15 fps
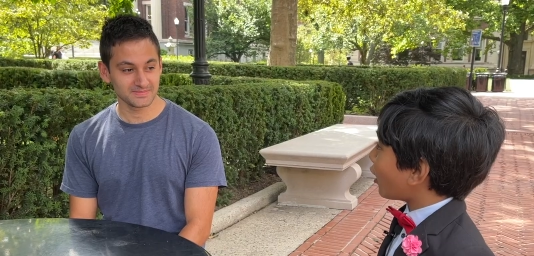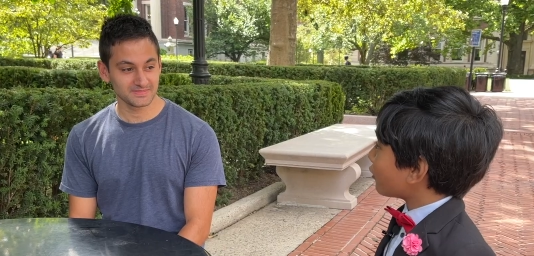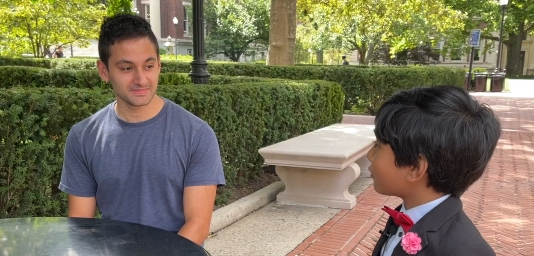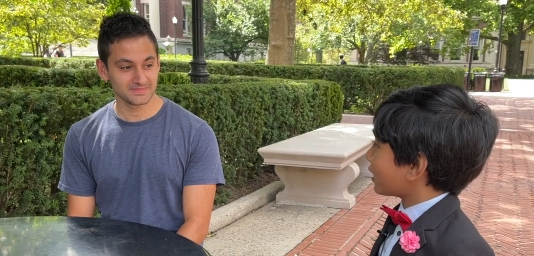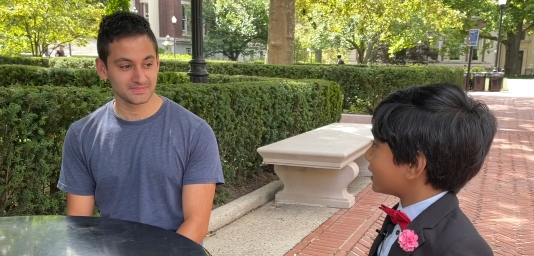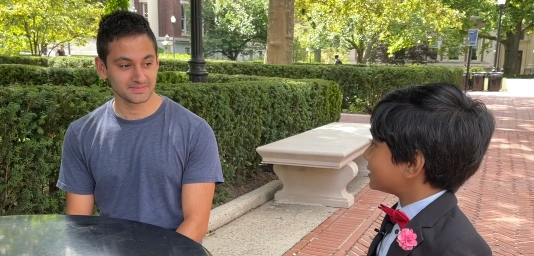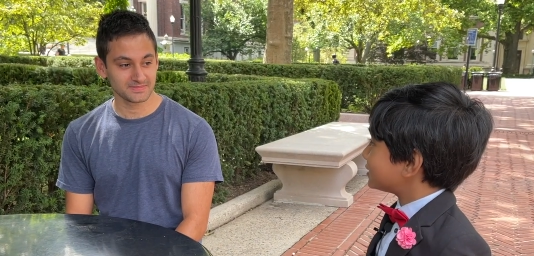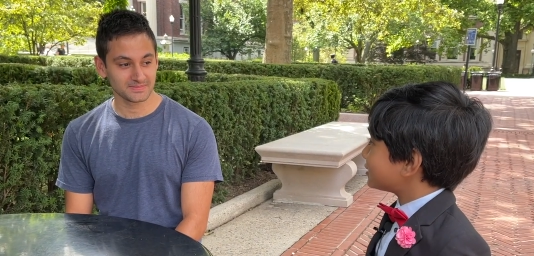
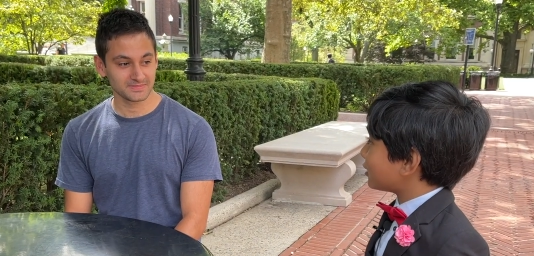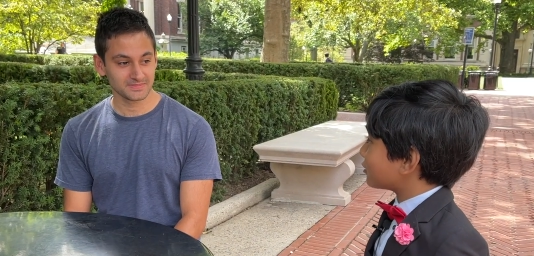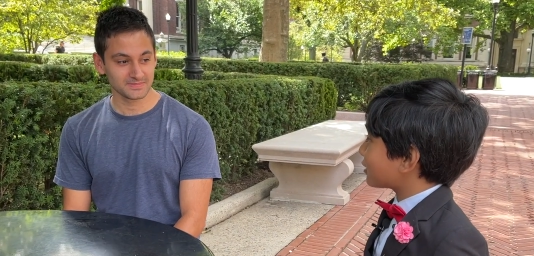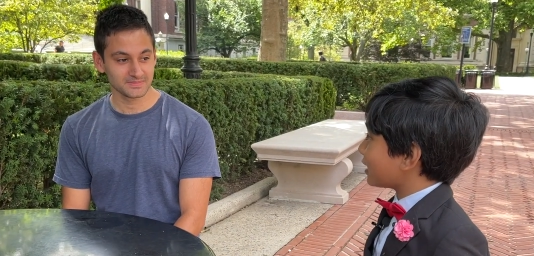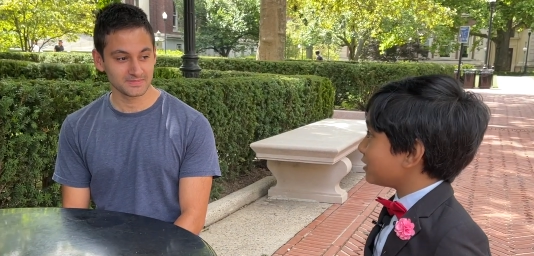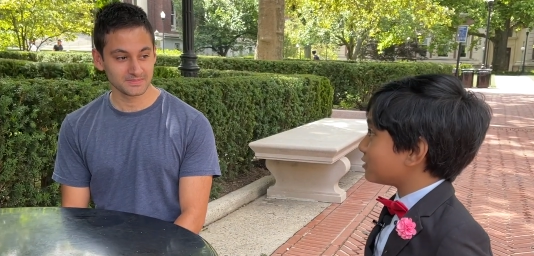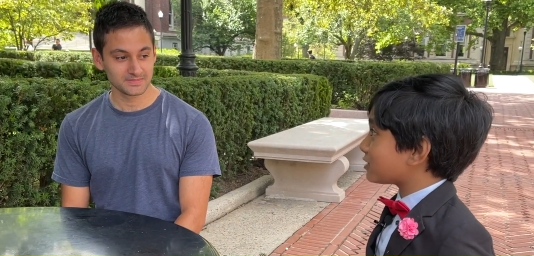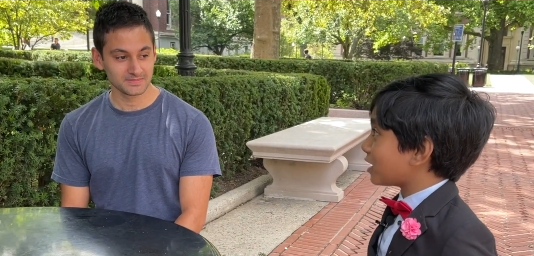Speaker 1: Alright, so can
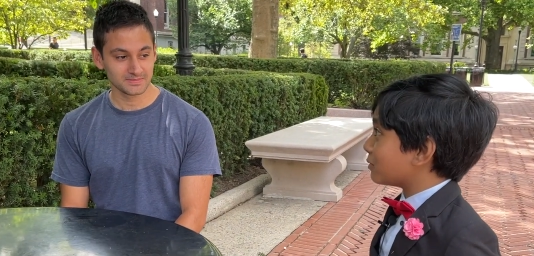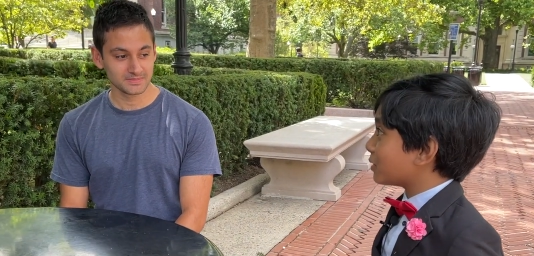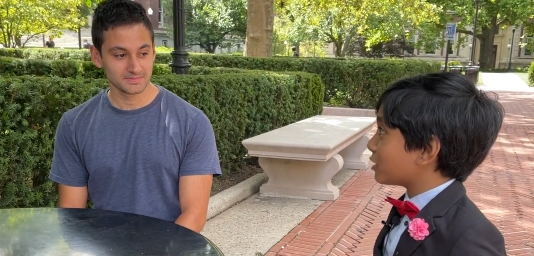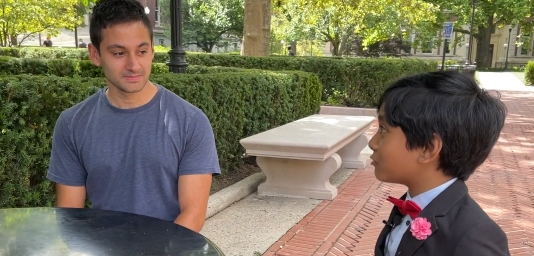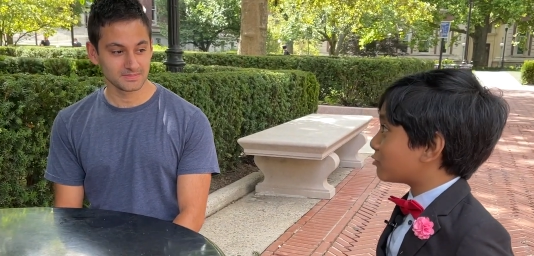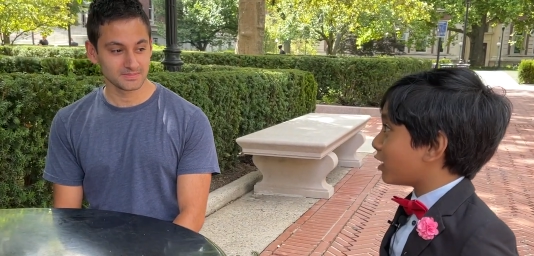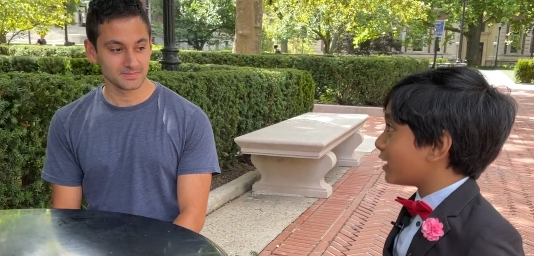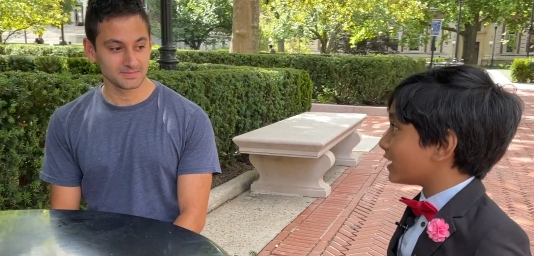you tell me,
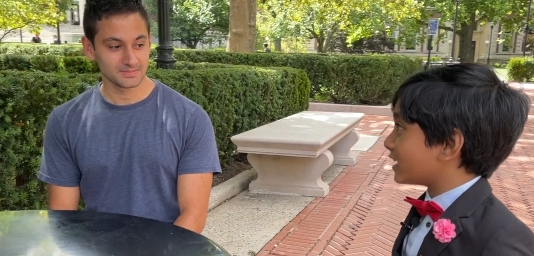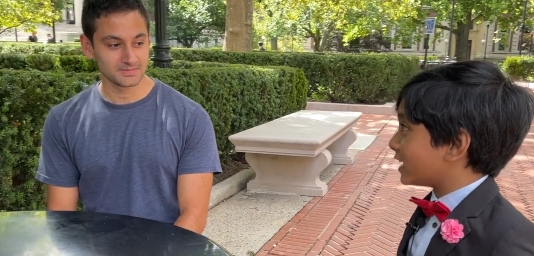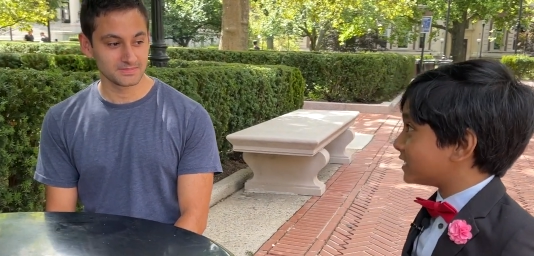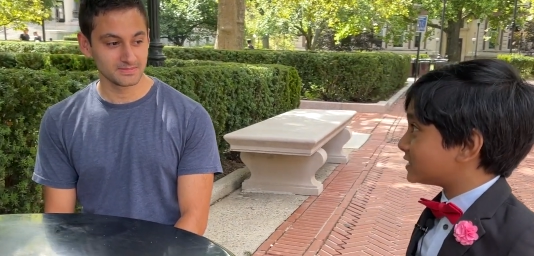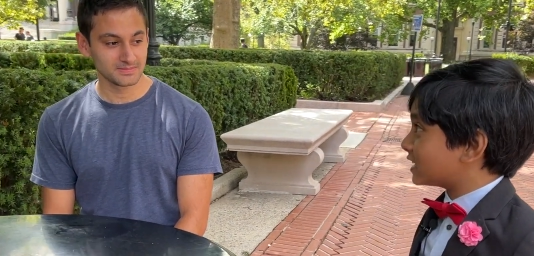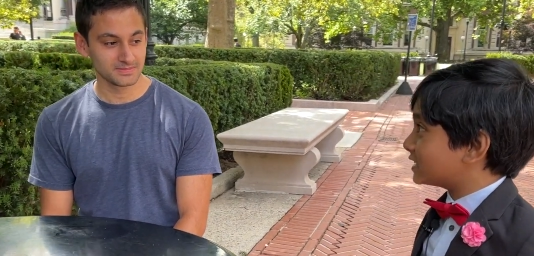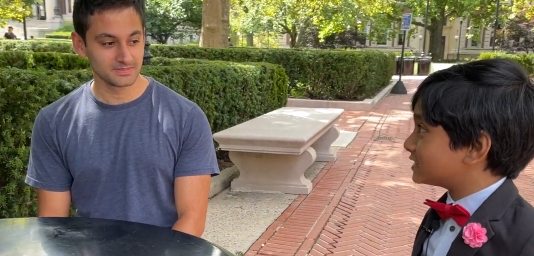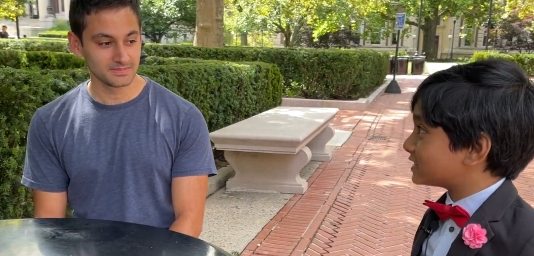what is
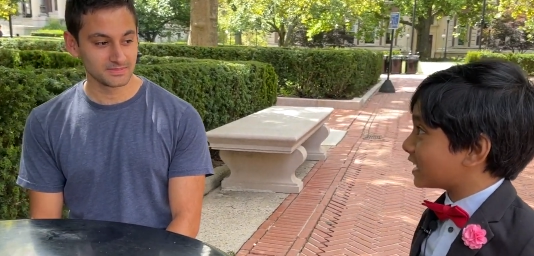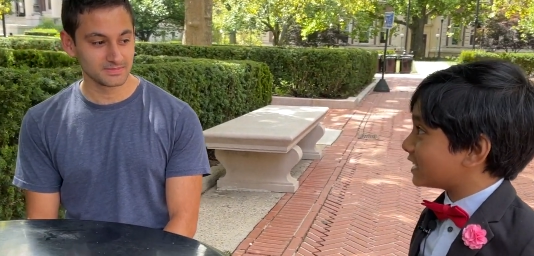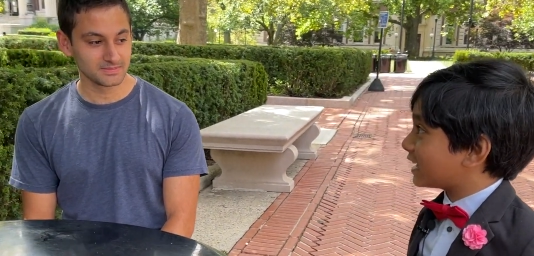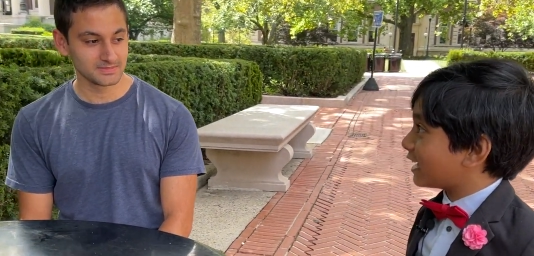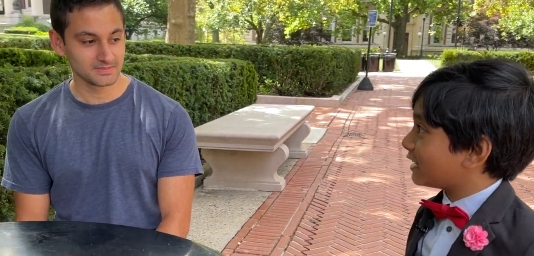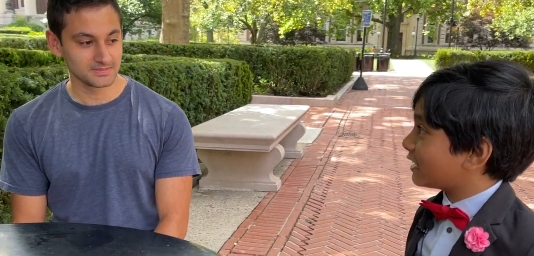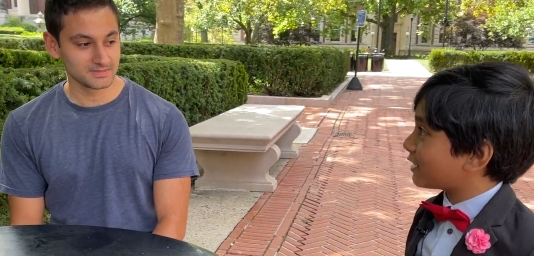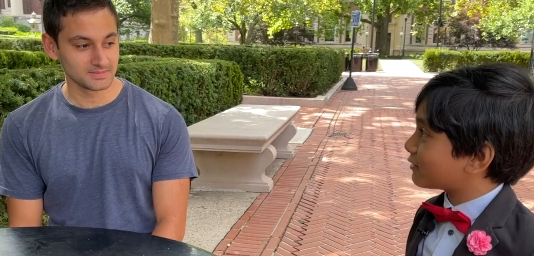
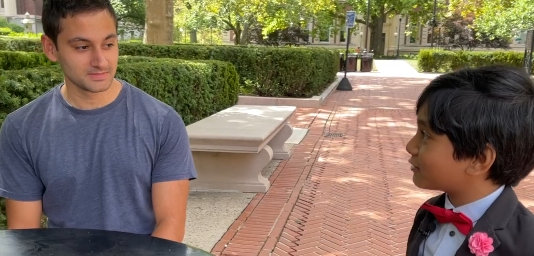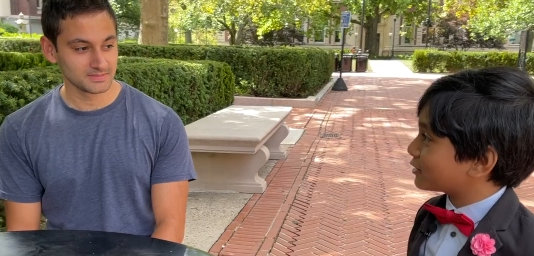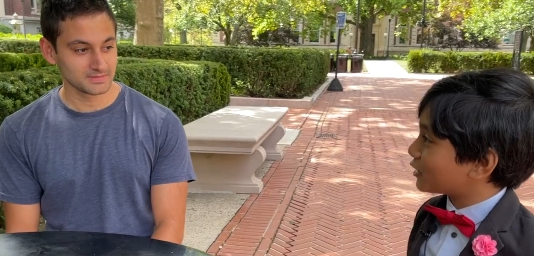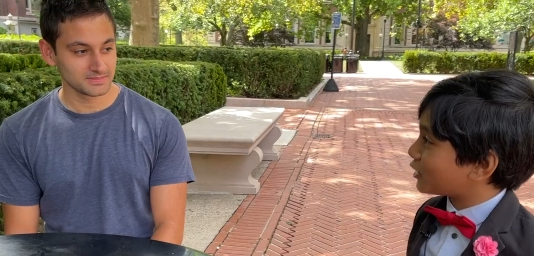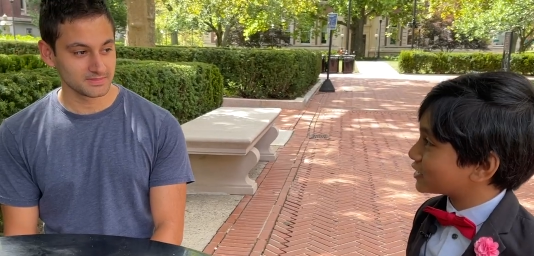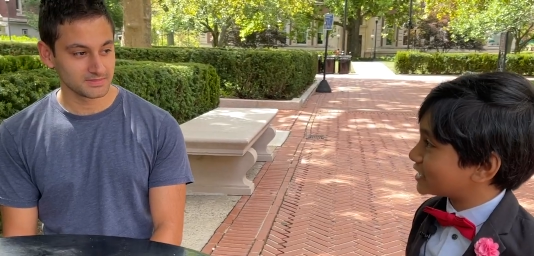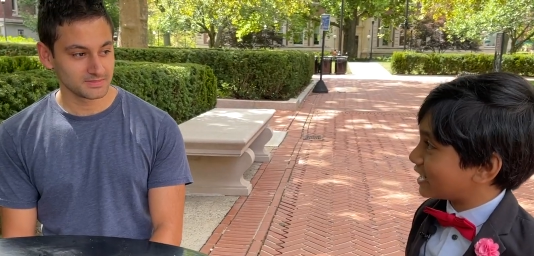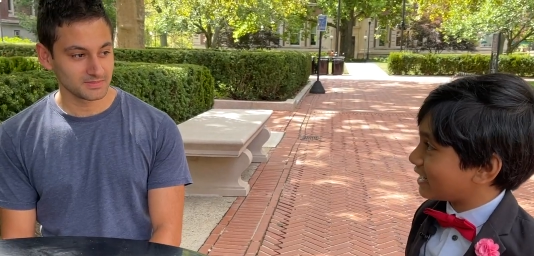instantaneous
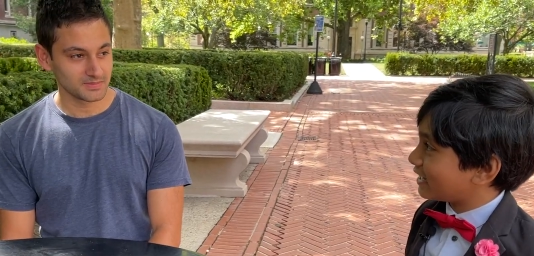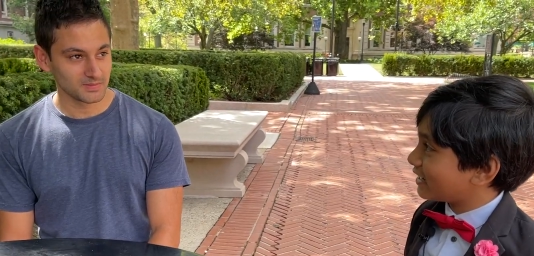velocity?